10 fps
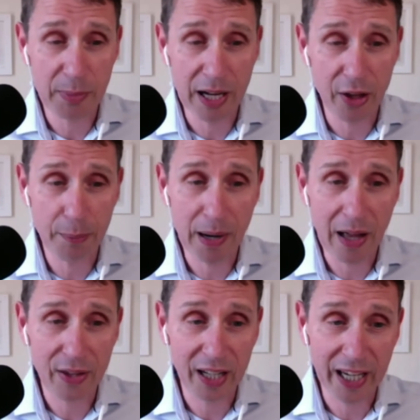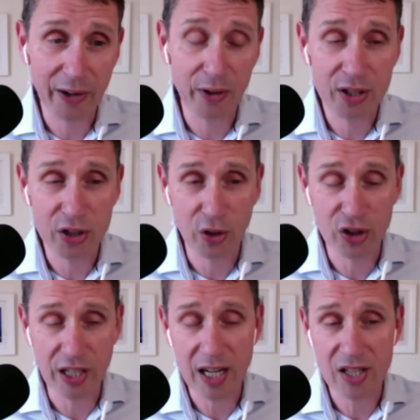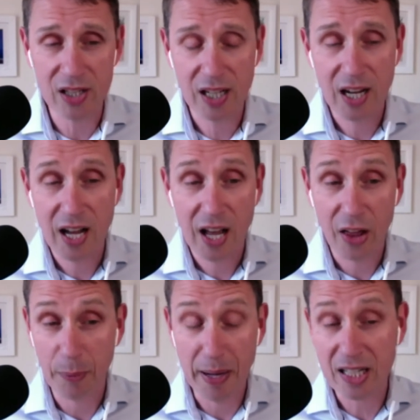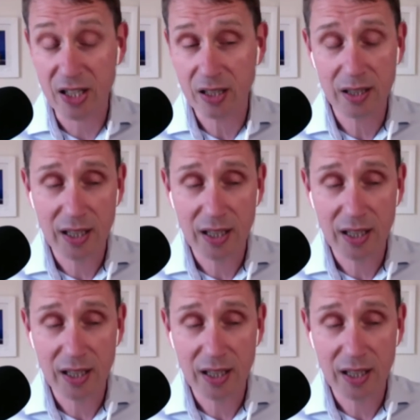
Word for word: make their path clearer to success, the better.